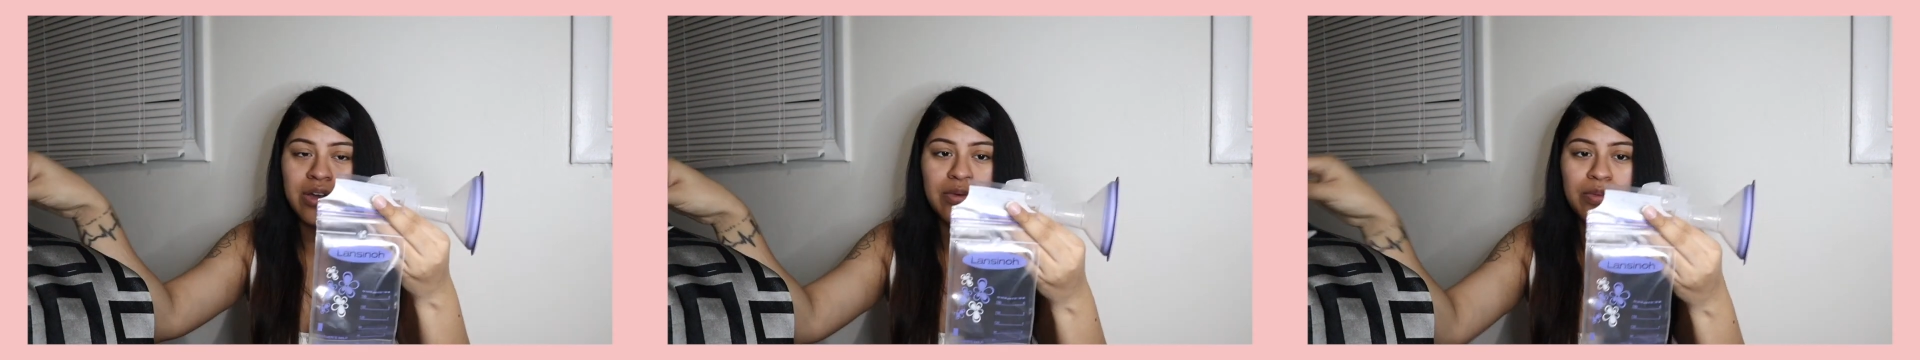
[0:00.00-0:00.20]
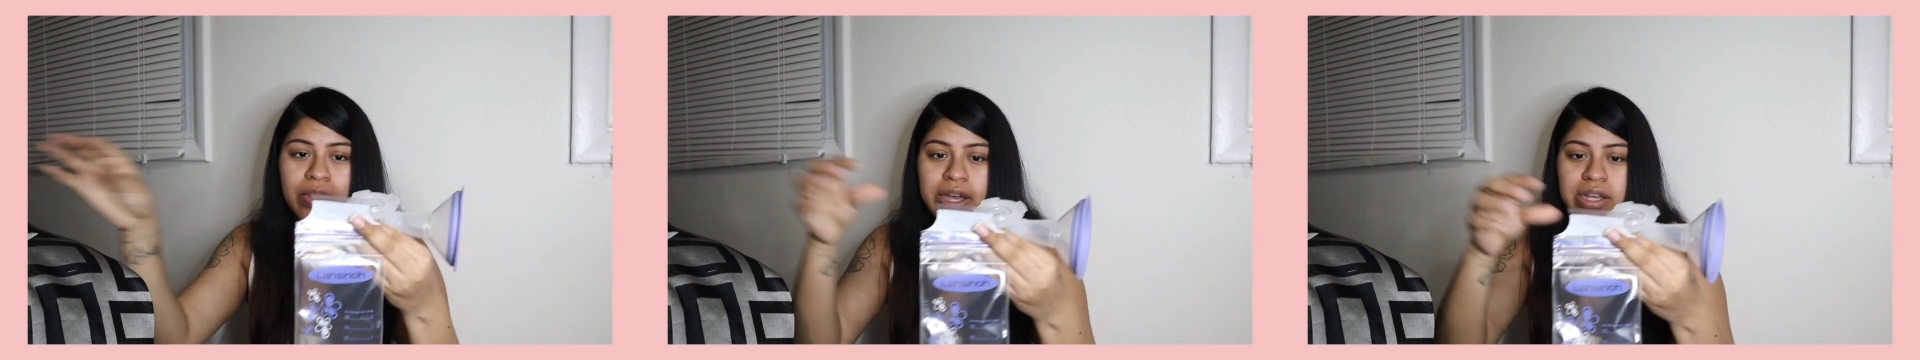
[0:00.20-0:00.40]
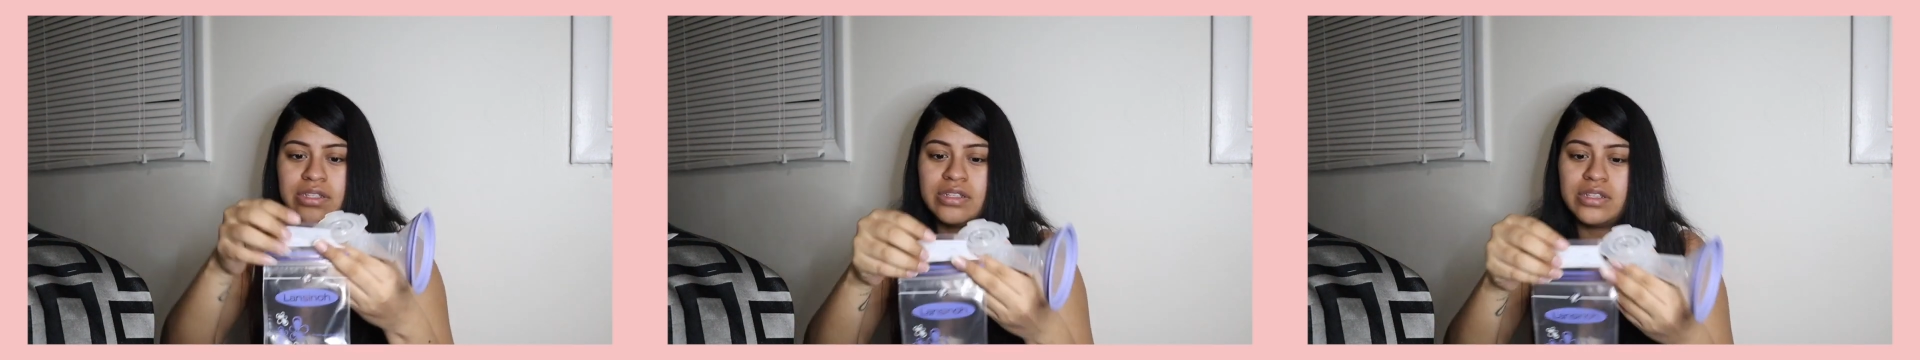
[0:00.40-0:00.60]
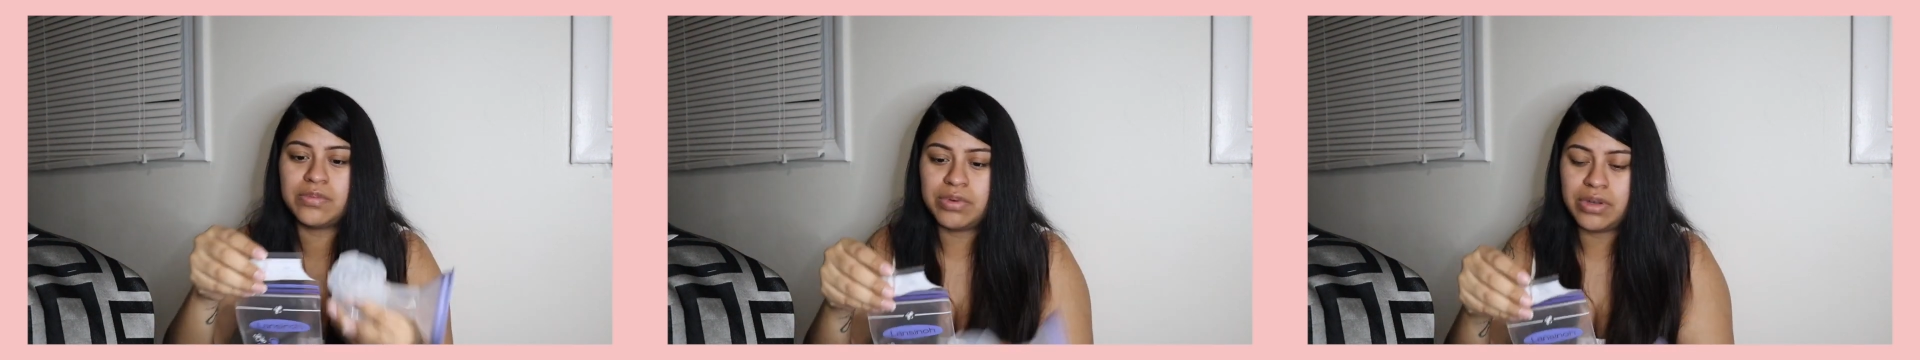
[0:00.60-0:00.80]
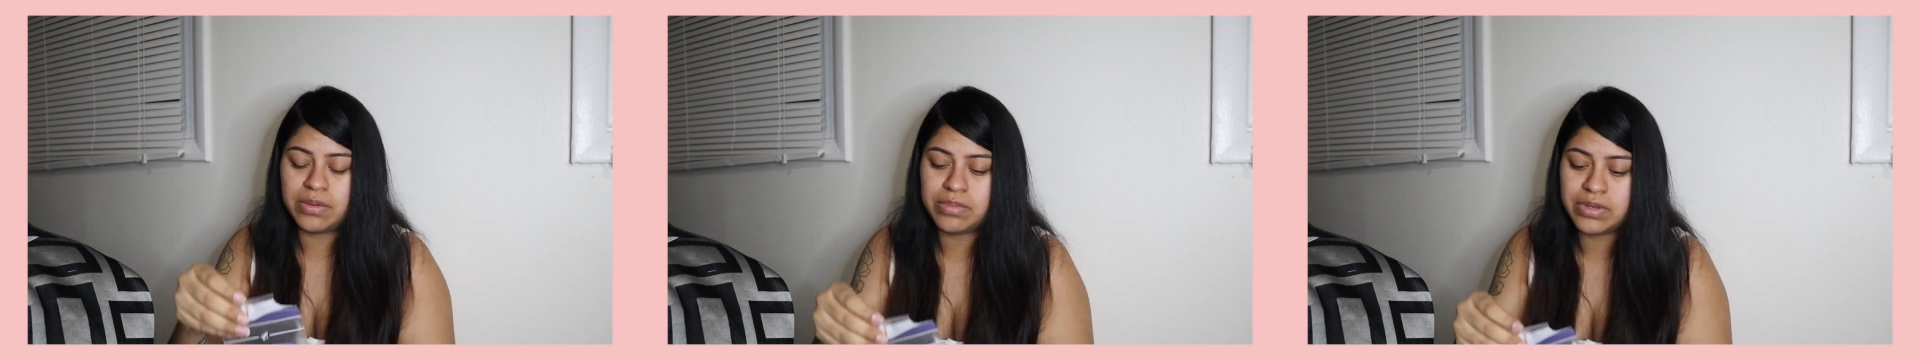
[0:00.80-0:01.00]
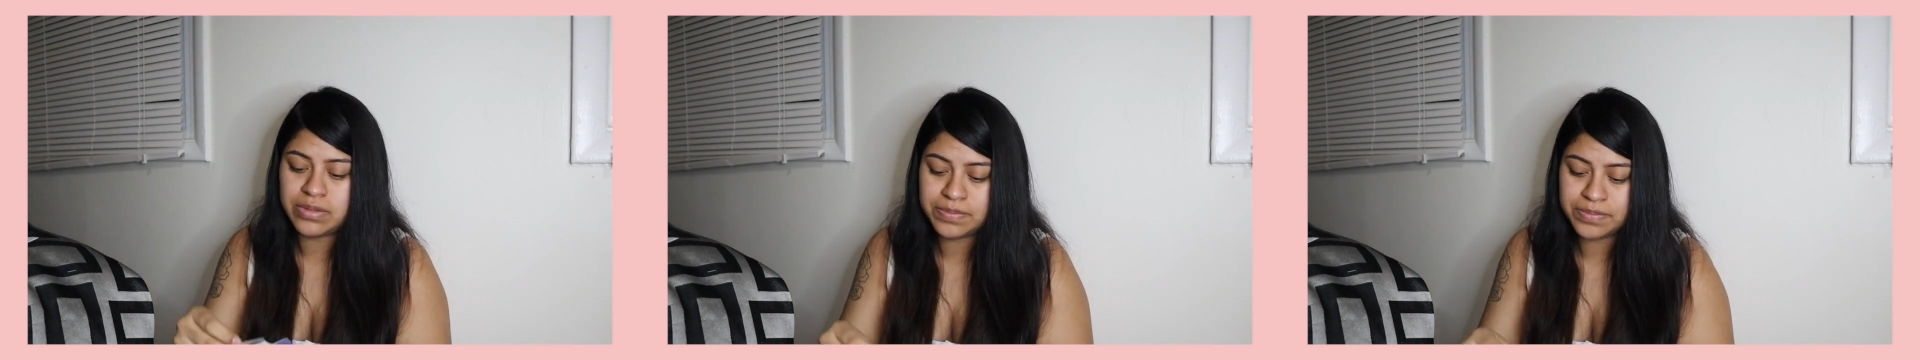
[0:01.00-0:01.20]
away to the pump.